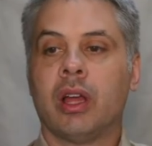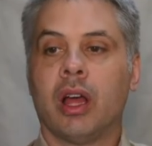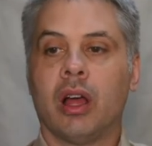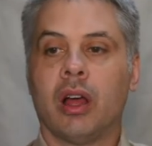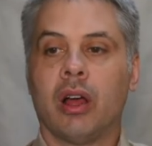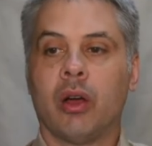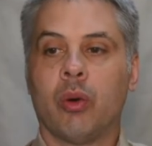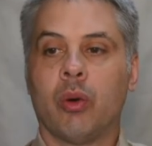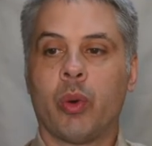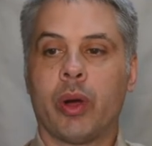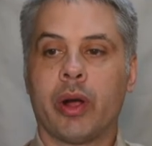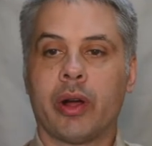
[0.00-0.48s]

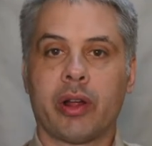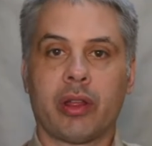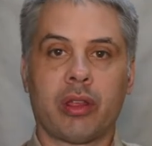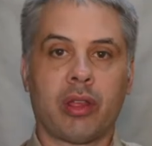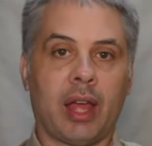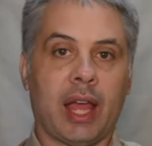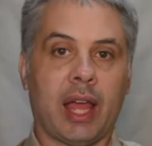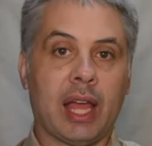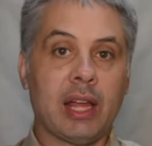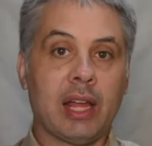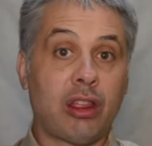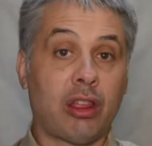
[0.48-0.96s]

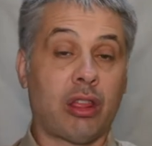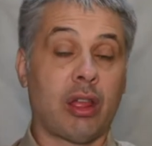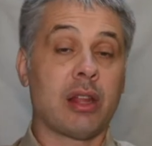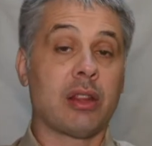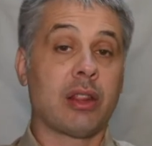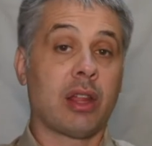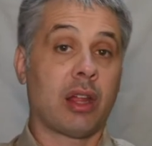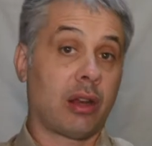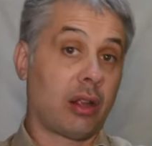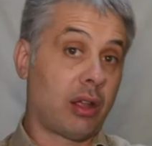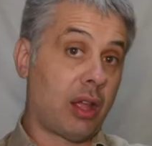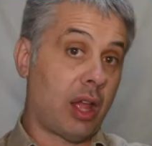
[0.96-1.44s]
whereas a
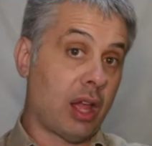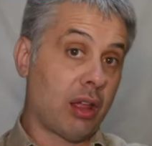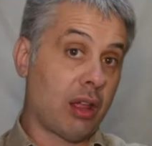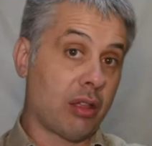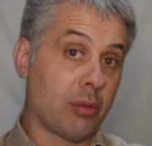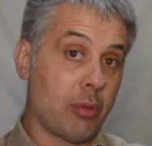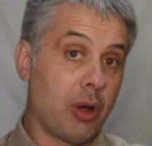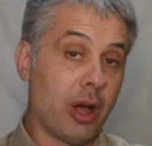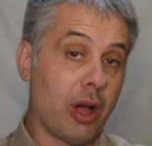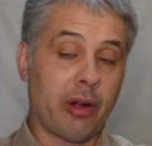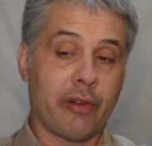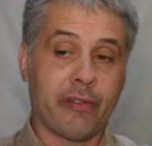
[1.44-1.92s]
headset that
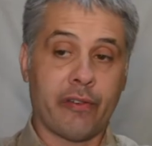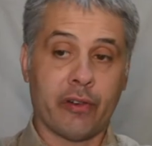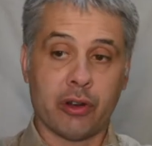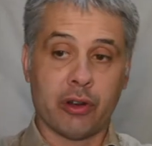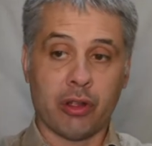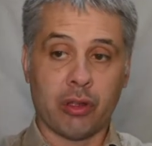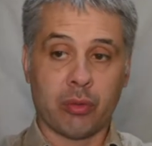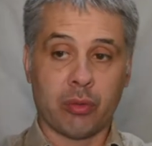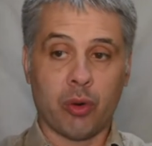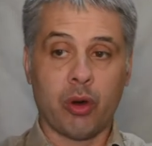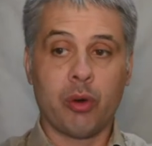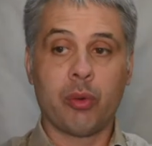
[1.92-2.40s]
has a
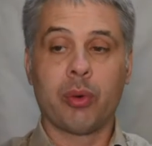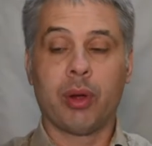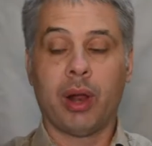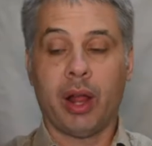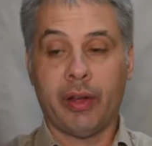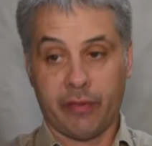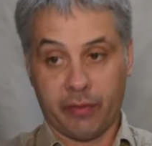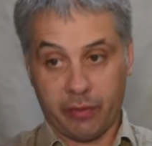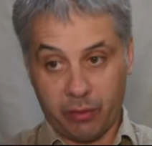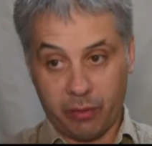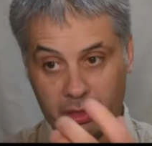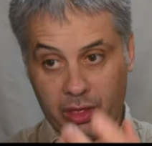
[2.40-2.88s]
microphone as well
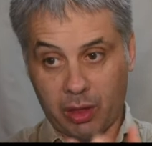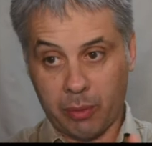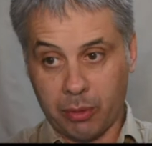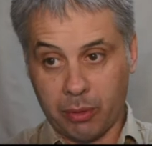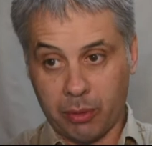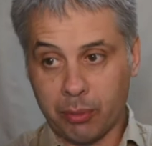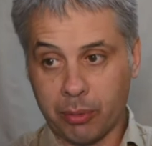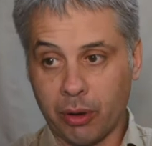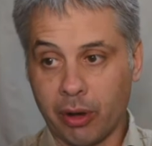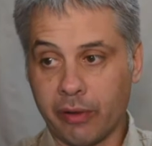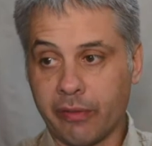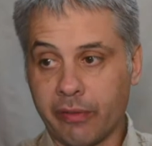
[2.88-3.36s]
will have
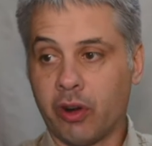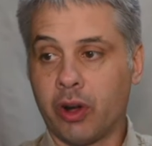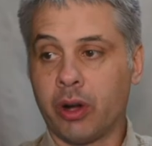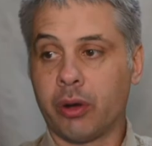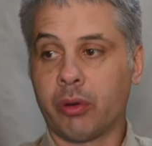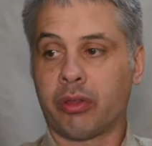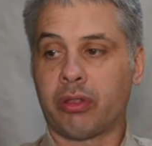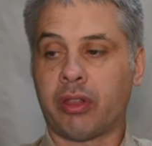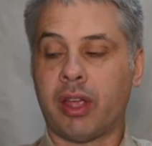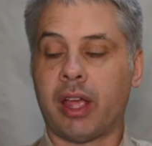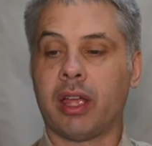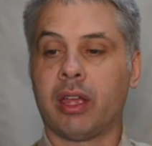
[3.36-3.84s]
separate
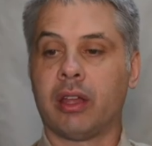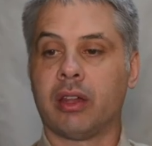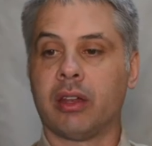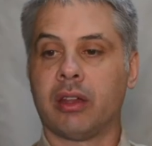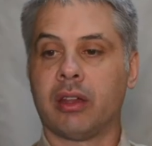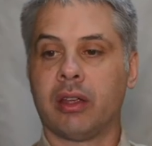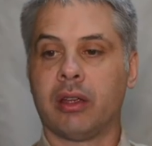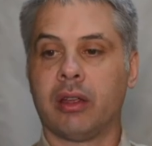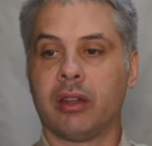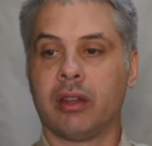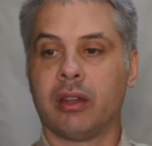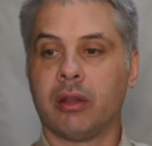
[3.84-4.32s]
profiles taking
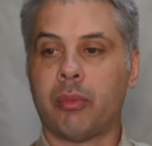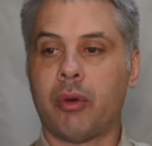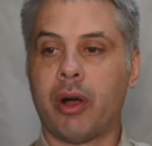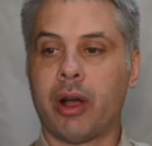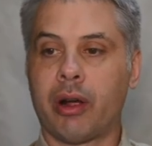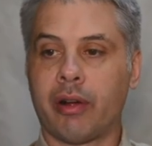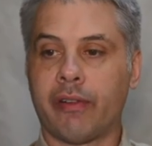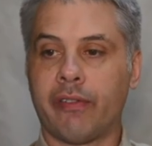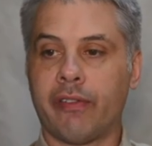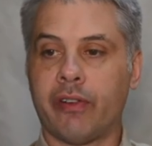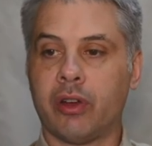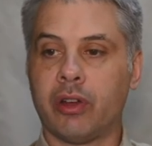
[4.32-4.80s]
the
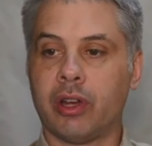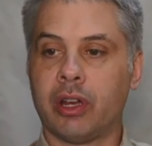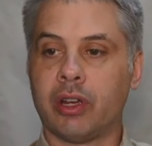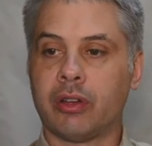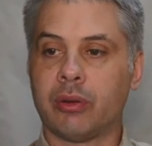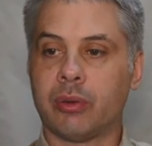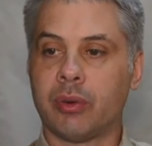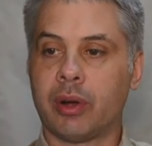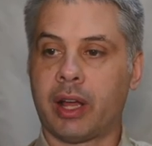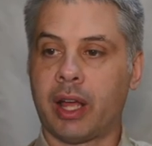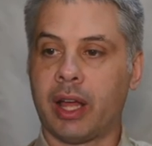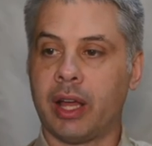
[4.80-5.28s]
microphone
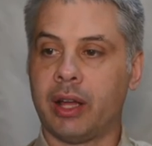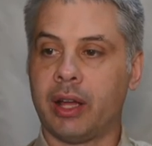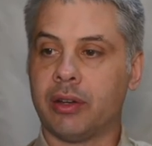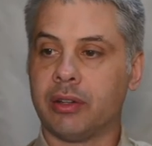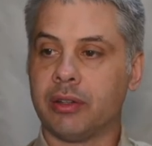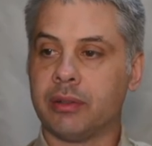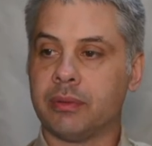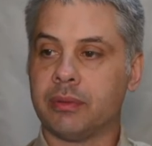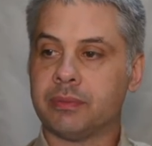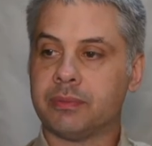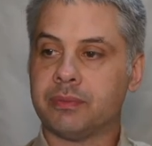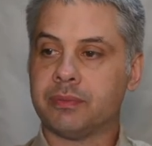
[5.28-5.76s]
into account.